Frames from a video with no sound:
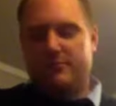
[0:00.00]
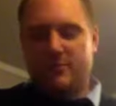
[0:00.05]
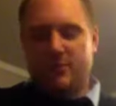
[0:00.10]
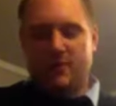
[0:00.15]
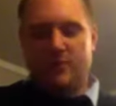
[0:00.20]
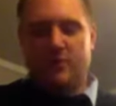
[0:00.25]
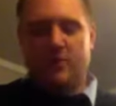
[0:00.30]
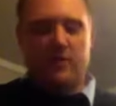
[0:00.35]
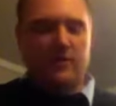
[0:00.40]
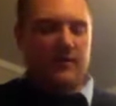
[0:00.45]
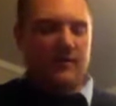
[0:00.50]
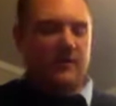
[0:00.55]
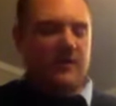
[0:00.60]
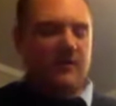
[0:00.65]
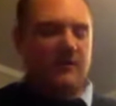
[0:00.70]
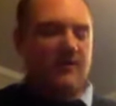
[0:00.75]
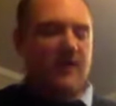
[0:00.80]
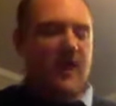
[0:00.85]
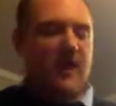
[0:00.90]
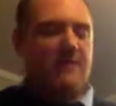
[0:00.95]
accordingly
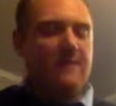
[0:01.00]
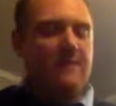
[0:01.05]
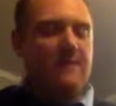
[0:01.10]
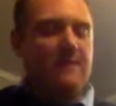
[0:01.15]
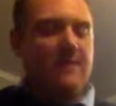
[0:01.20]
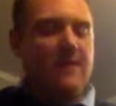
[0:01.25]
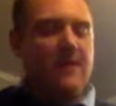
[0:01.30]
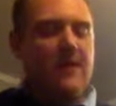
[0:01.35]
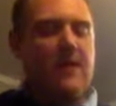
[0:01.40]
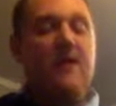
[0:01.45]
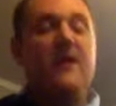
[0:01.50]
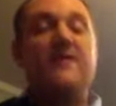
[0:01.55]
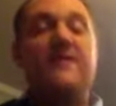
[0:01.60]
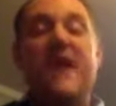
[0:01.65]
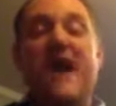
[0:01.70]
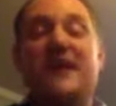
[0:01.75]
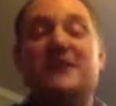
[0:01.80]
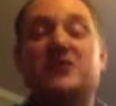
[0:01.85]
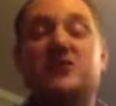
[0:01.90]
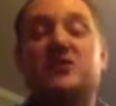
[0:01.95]
to that.
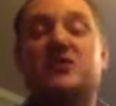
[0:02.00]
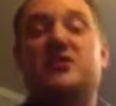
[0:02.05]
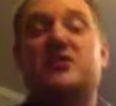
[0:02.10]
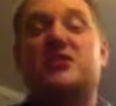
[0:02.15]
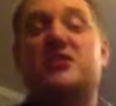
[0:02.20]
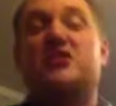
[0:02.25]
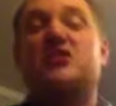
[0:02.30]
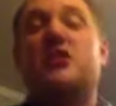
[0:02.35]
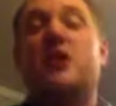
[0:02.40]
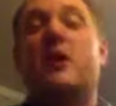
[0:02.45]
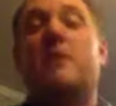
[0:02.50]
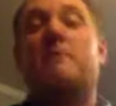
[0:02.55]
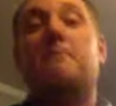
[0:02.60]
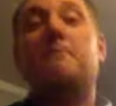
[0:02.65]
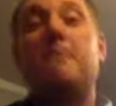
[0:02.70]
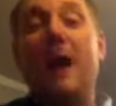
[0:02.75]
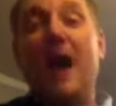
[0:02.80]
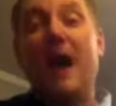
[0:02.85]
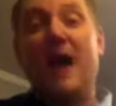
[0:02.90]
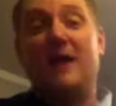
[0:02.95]
That's your C sharp
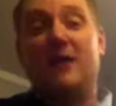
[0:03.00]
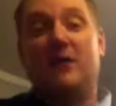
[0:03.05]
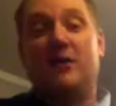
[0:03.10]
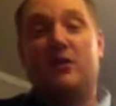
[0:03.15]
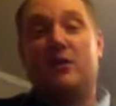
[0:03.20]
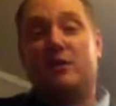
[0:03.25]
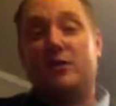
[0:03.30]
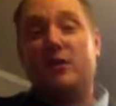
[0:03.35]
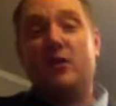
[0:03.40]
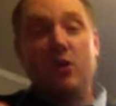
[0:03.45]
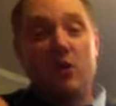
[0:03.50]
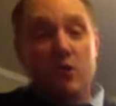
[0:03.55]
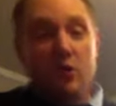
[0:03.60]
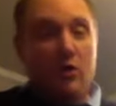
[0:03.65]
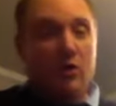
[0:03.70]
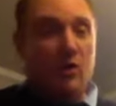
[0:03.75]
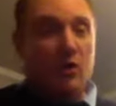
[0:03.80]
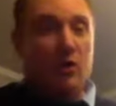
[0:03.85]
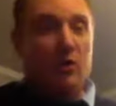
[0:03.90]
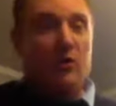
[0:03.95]
minor.
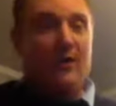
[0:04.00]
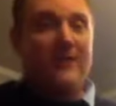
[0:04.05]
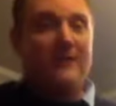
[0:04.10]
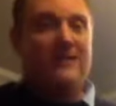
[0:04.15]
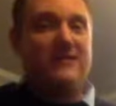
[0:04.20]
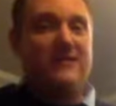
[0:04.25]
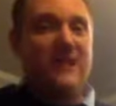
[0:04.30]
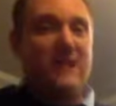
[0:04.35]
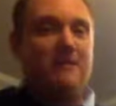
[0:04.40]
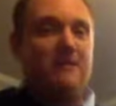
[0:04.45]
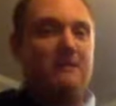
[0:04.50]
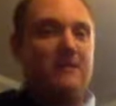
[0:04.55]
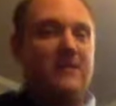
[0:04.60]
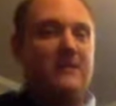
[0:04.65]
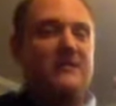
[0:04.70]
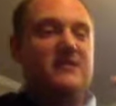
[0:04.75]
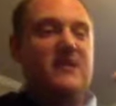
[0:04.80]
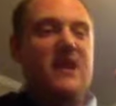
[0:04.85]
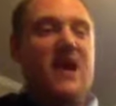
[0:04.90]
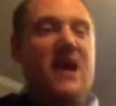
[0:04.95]
Quick step by
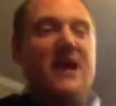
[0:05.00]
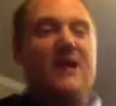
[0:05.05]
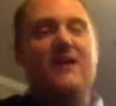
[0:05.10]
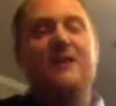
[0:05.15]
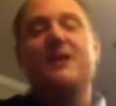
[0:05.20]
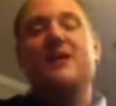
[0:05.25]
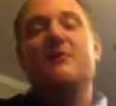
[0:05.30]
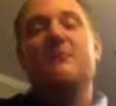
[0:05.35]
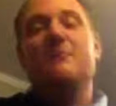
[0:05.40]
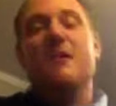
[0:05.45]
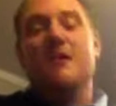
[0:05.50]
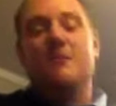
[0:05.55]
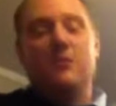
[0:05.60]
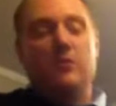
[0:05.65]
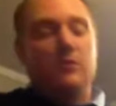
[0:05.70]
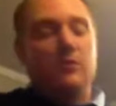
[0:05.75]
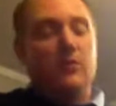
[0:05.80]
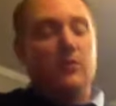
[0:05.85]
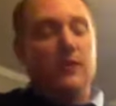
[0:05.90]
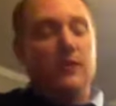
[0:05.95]
the side.
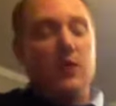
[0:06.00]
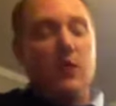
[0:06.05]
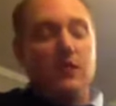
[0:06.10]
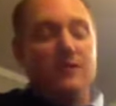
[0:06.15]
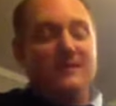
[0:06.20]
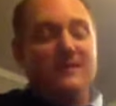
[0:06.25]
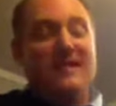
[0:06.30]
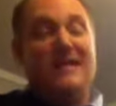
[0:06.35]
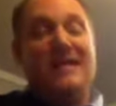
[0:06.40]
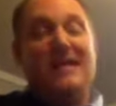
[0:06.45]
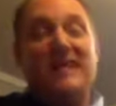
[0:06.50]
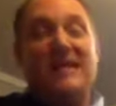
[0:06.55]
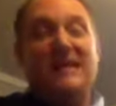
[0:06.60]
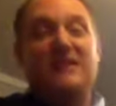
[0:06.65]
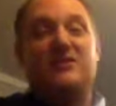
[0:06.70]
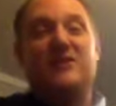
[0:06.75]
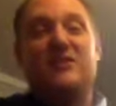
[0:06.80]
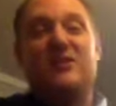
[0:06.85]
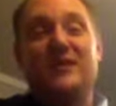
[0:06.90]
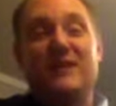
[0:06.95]
Remember, we know it's an E,
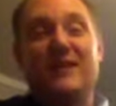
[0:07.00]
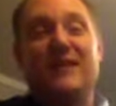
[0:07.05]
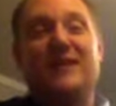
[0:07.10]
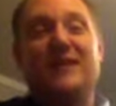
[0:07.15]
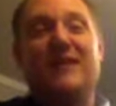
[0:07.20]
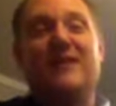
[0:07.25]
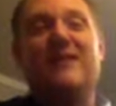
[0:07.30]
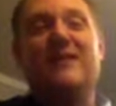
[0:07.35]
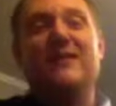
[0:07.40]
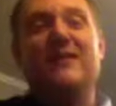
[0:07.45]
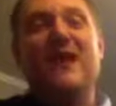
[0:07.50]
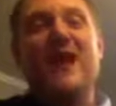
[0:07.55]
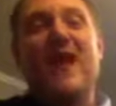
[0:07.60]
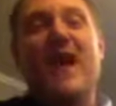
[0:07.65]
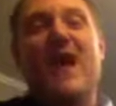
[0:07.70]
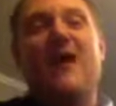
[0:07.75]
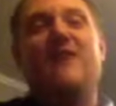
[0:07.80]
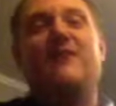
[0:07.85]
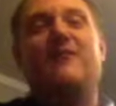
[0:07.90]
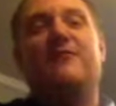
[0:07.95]
so E,
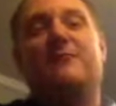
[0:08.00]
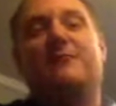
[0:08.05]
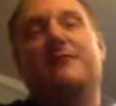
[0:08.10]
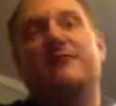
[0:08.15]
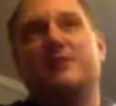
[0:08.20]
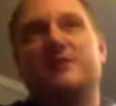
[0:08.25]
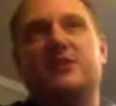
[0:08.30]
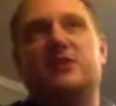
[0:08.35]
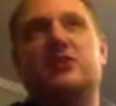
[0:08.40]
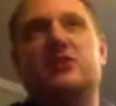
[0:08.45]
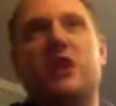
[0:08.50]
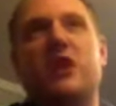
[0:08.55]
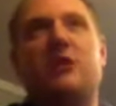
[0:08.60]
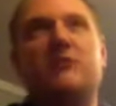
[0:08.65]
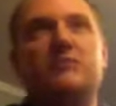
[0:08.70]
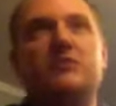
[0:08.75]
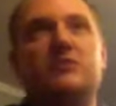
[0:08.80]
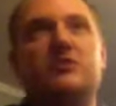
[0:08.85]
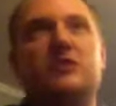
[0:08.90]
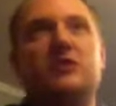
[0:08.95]
F, which is a
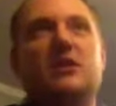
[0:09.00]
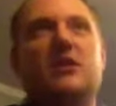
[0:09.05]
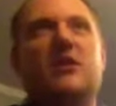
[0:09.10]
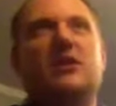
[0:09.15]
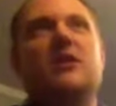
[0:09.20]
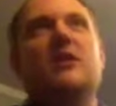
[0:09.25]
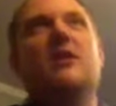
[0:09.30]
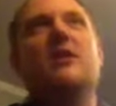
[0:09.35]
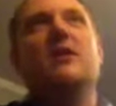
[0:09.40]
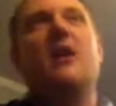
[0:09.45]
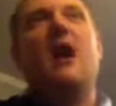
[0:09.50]
sharp, G,